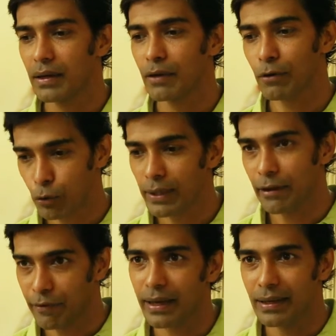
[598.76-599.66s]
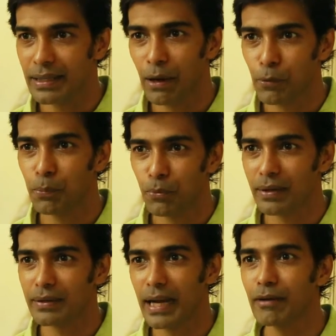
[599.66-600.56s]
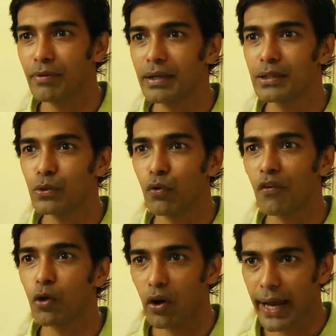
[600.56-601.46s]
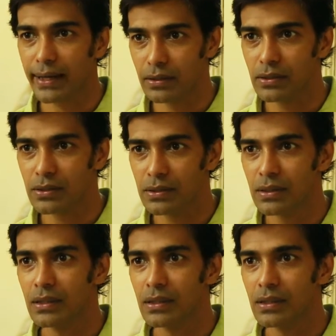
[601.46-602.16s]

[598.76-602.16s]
It was quite difficult, I would put it that way, to work with non-actors.